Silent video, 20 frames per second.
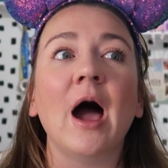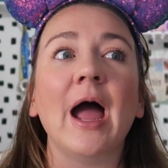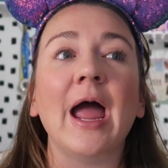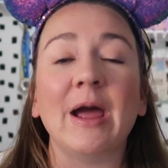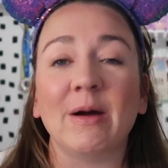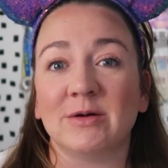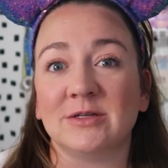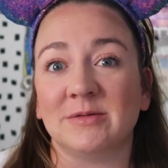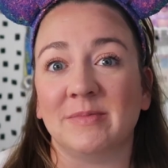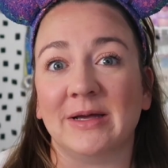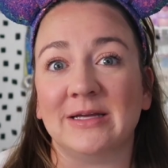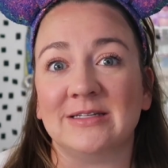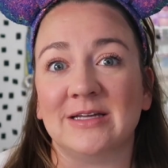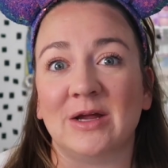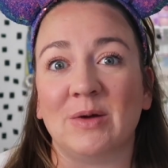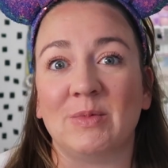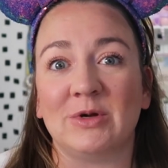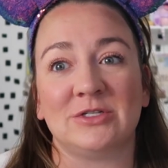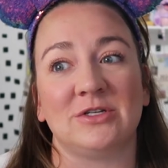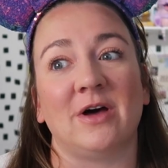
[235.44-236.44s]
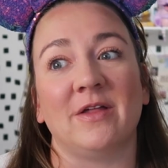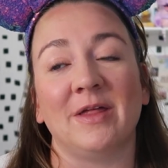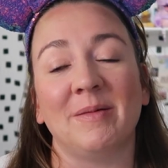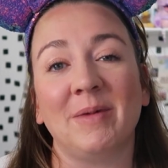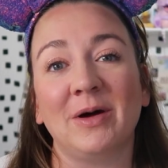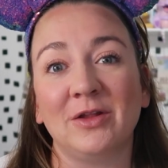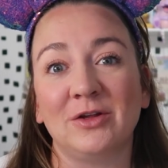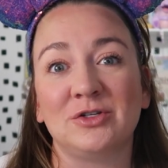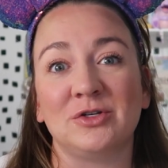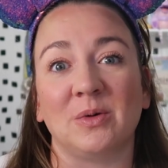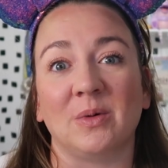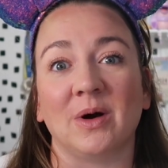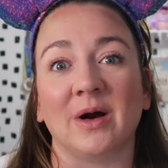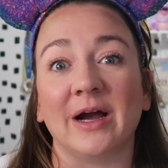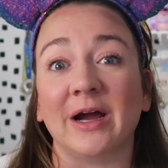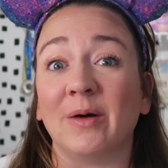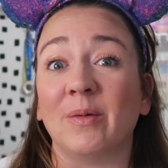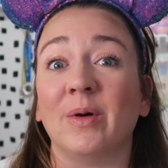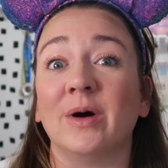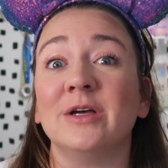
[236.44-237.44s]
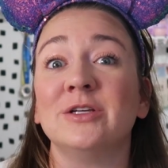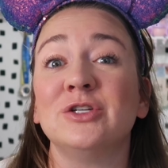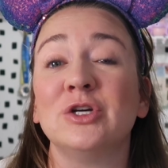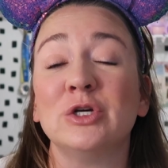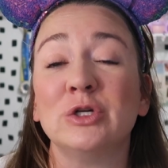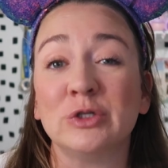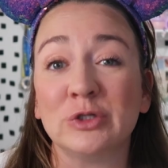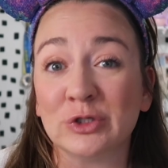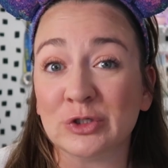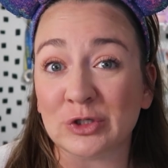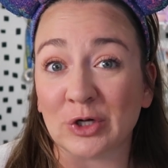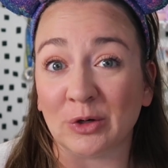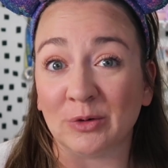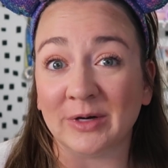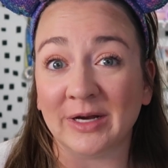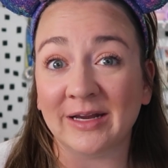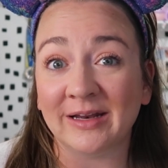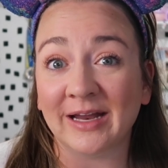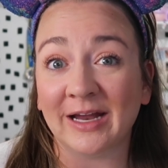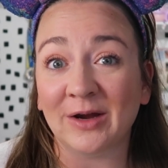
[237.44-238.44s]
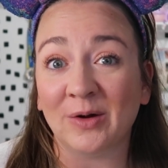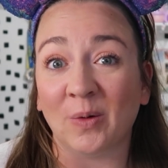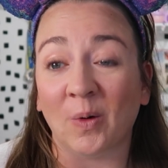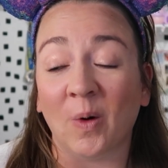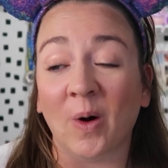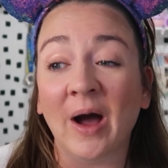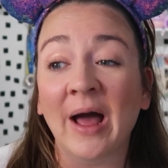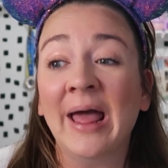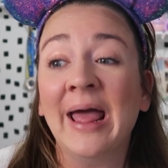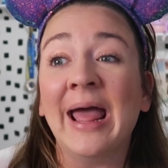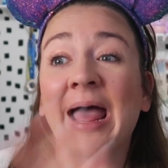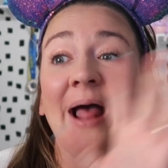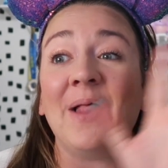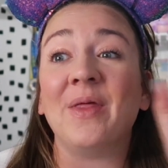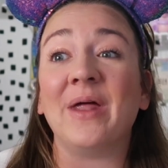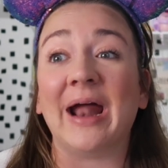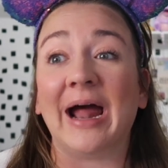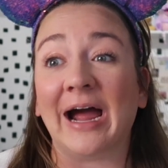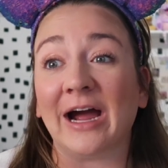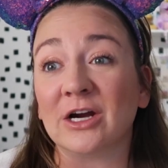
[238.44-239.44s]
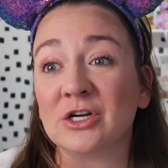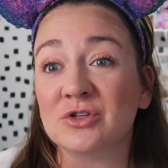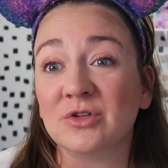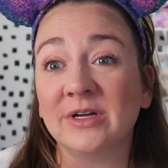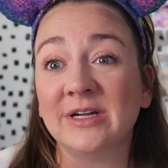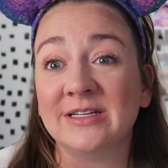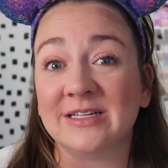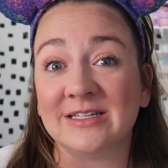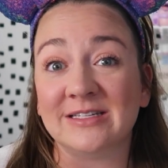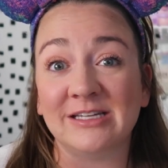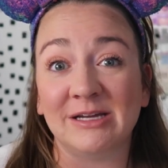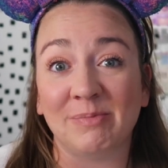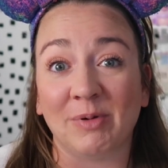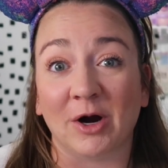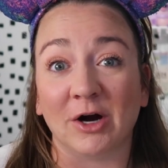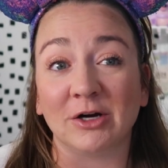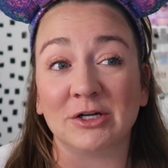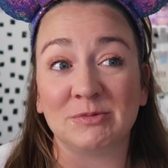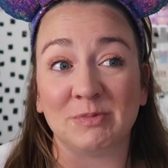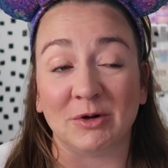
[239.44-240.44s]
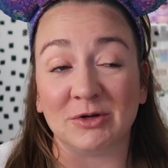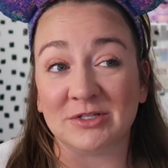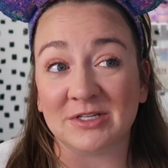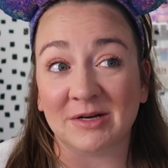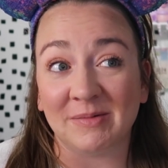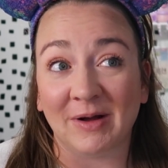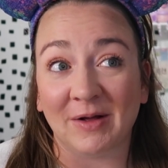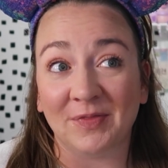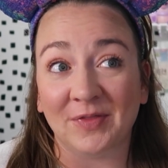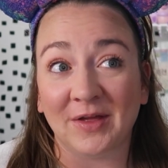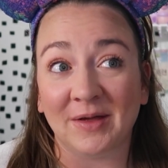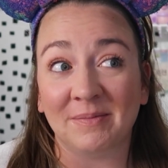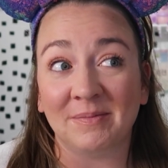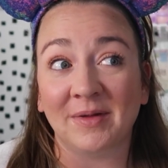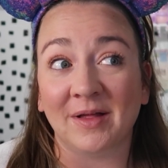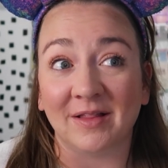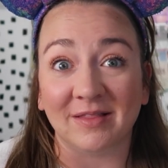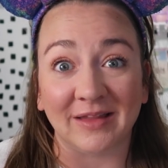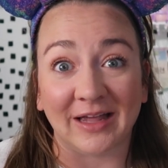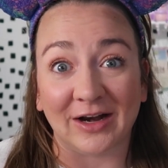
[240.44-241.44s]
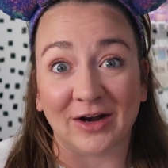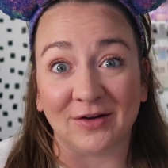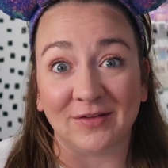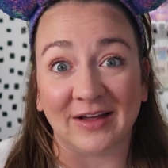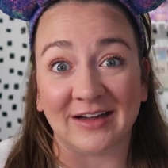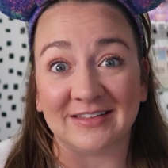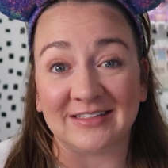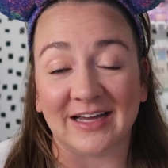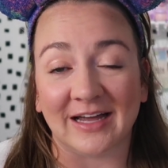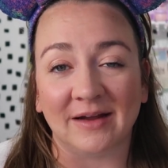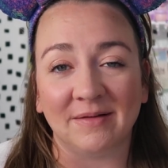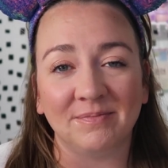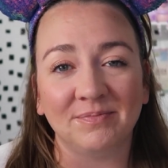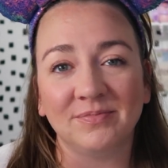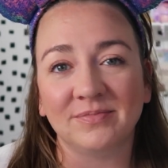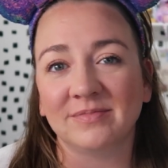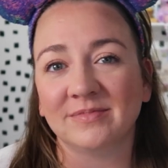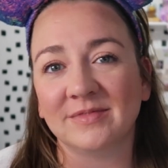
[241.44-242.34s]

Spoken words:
It was amazing. We saw them on the tour. It was so dang cool. And then actually Disney Parks posted about them later that day.